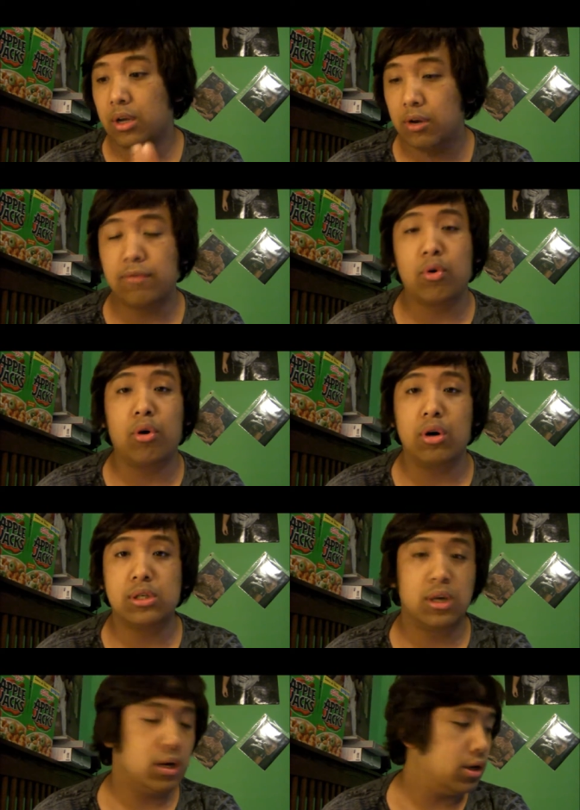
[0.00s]
Of
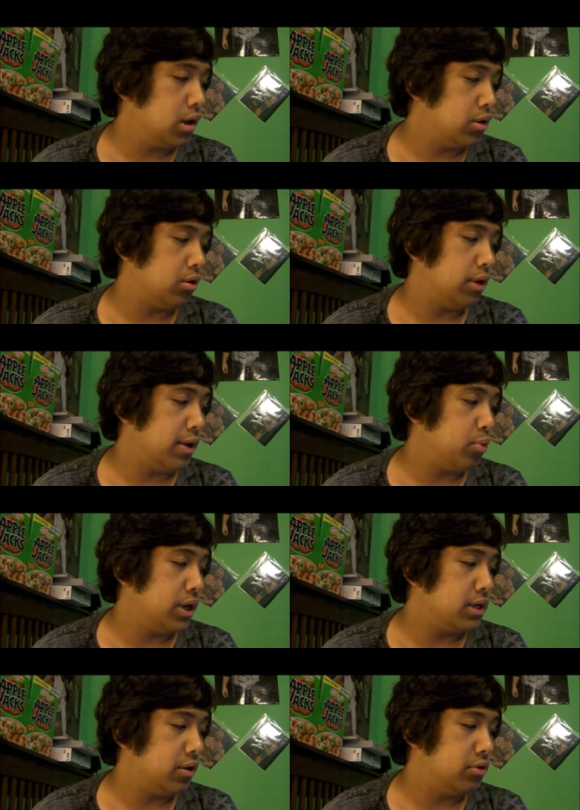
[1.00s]
course, another
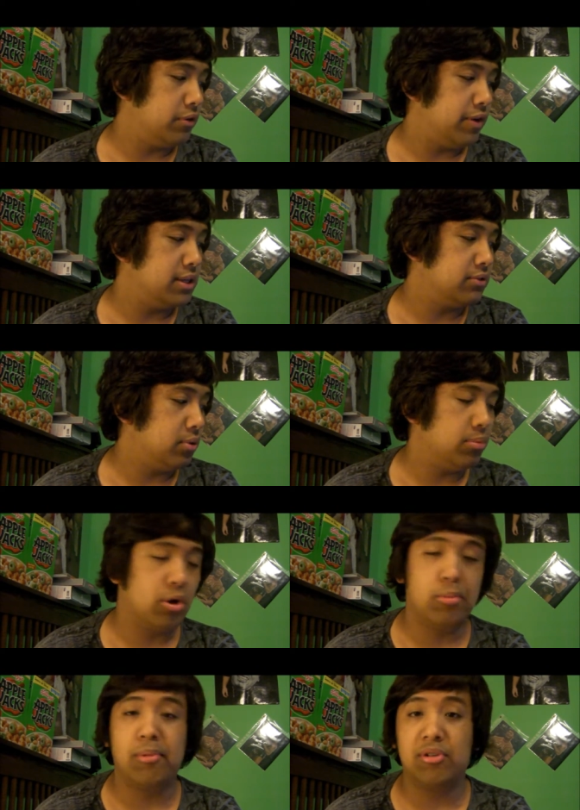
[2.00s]
lightweight title defense from
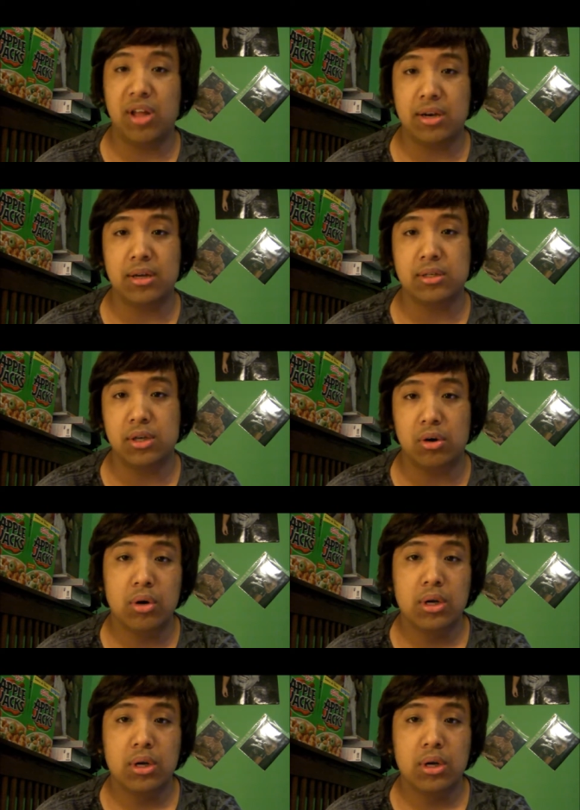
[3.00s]
Gilbert Melendez. So,